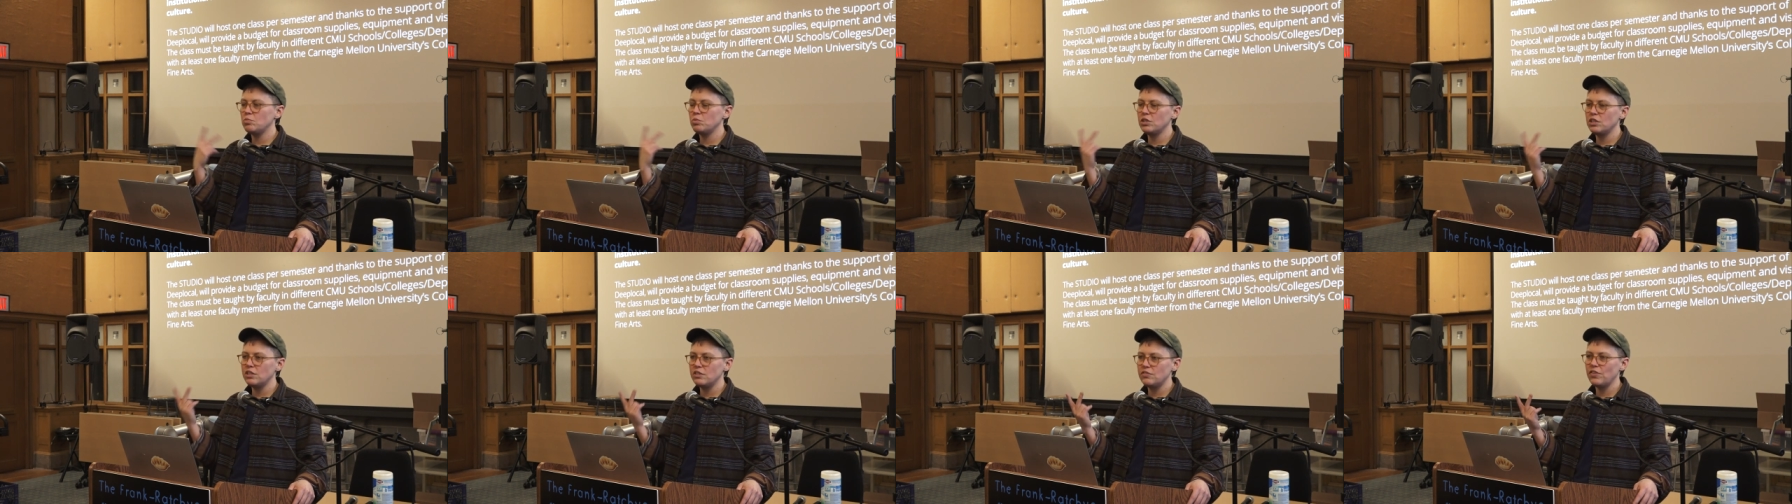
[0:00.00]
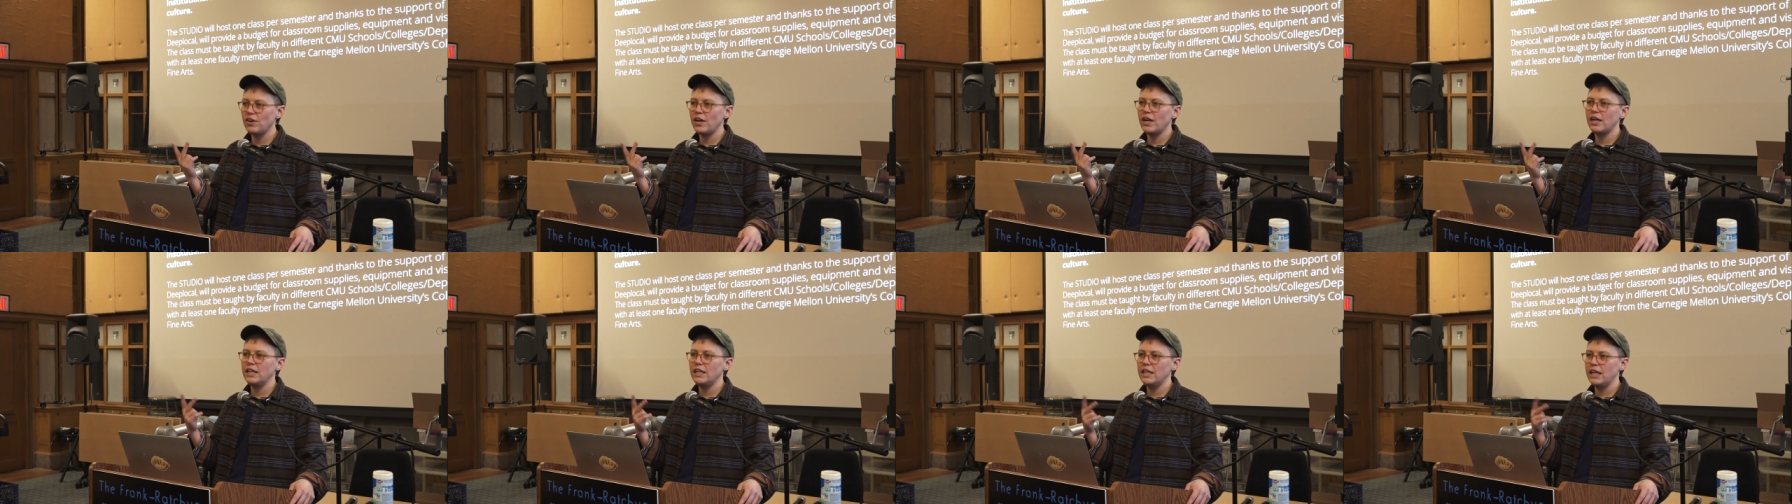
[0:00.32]
we're
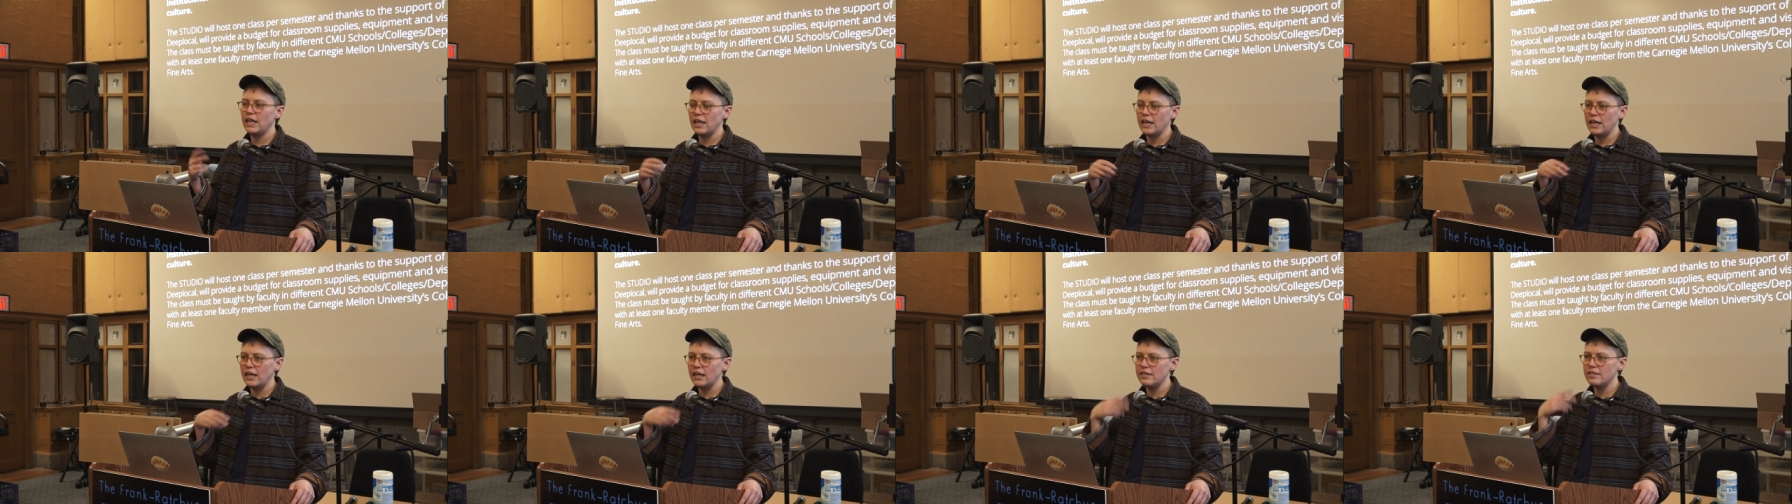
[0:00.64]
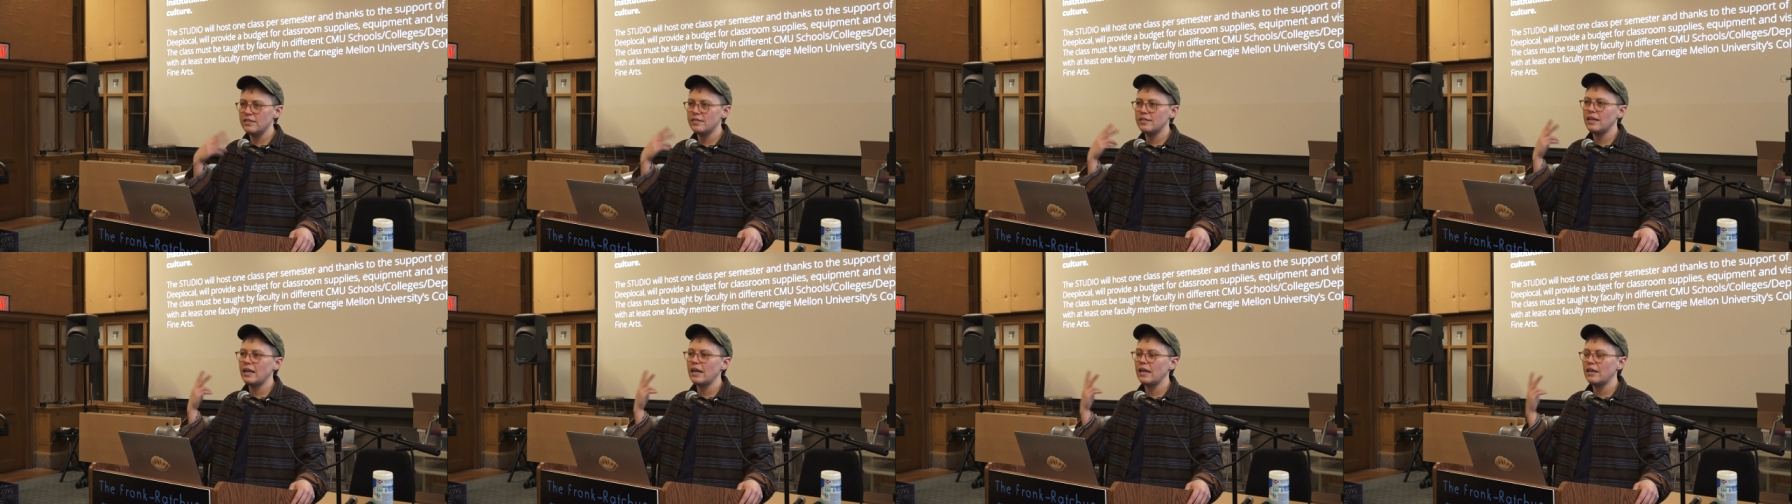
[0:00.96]
defining it
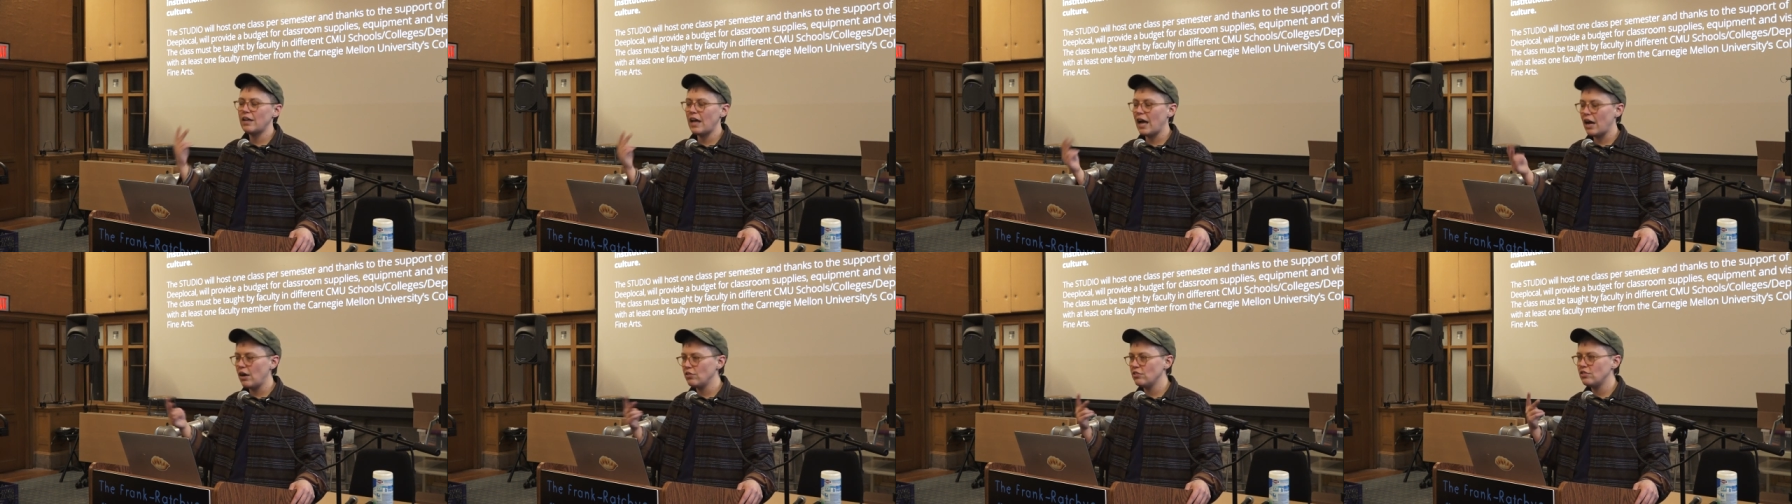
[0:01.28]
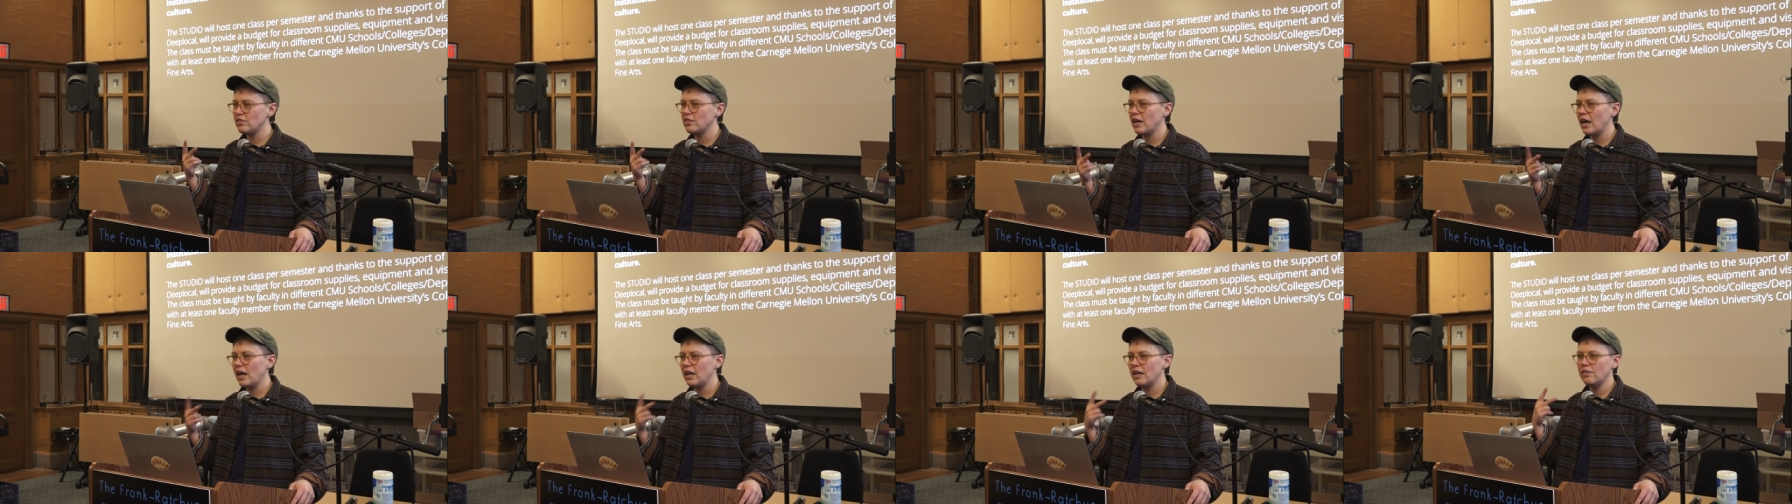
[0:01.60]
as
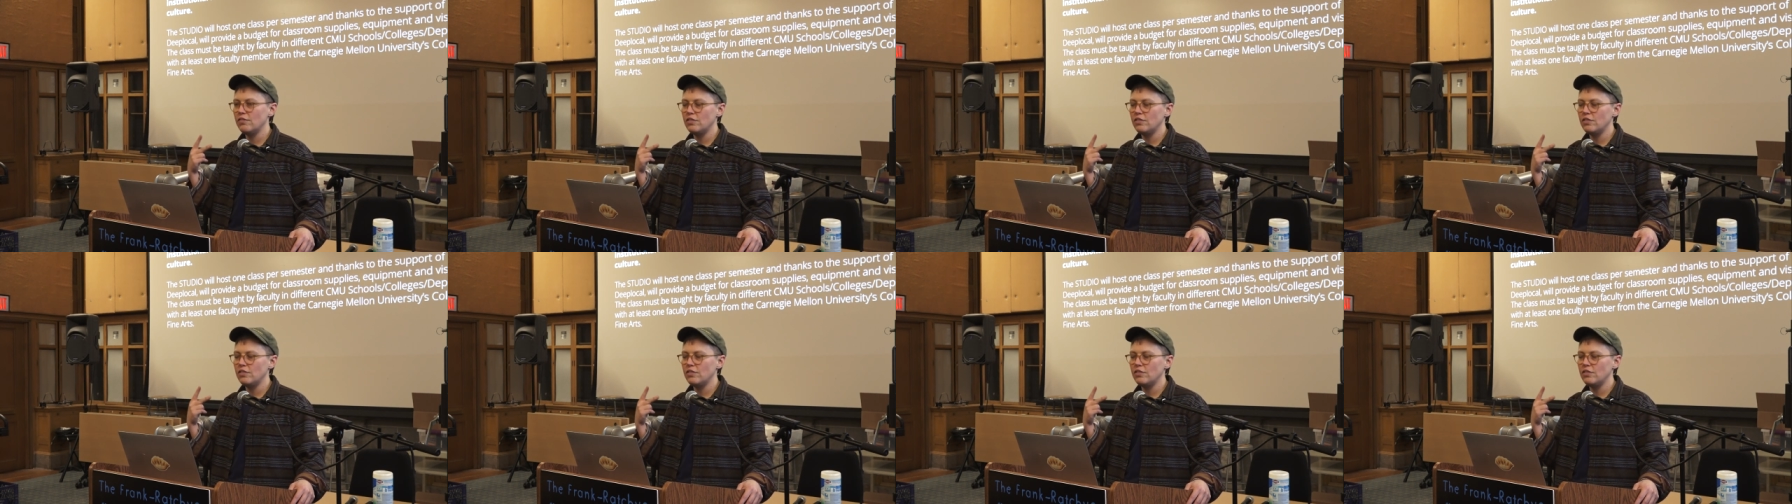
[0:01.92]
outside